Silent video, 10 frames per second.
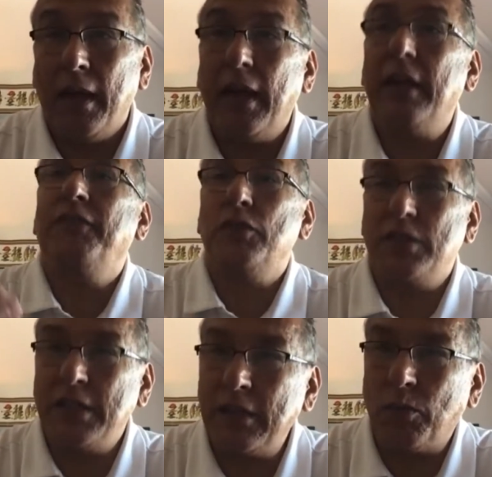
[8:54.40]
And if you
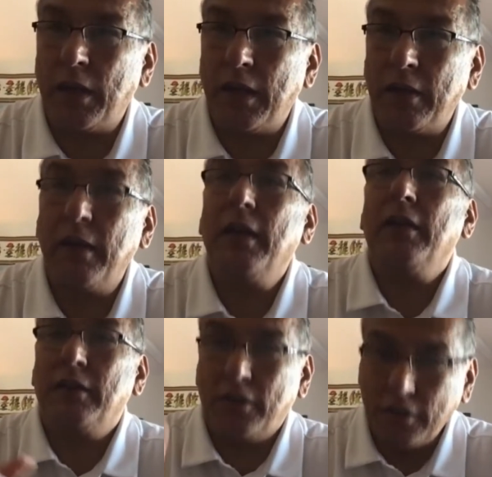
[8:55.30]
didn't win,
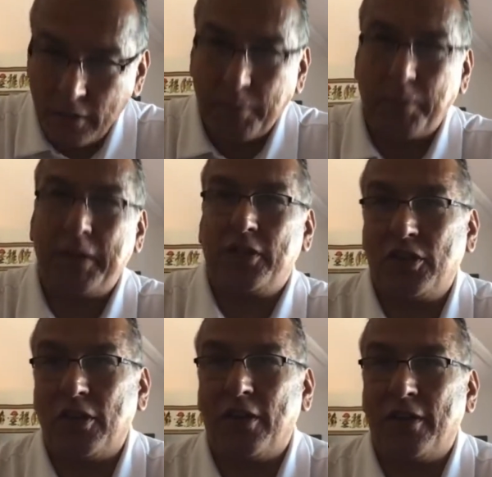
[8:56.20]
you can be
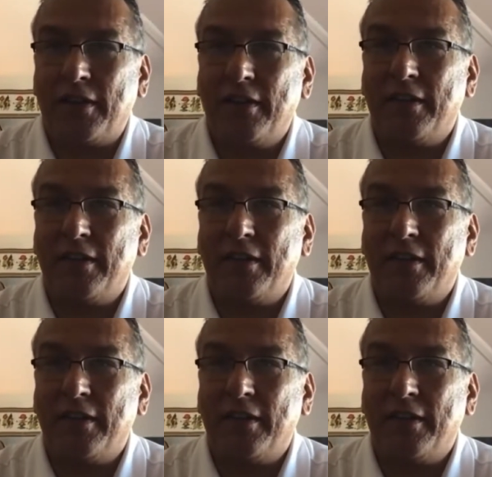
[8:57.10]
assured